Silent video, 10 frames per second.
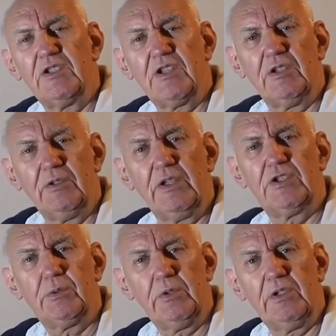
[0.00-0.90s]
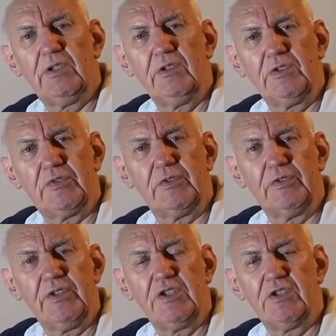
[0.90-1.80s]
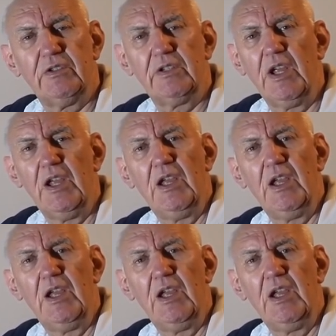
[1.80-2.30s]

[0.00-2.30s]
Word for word: So it's quite a useful feature, and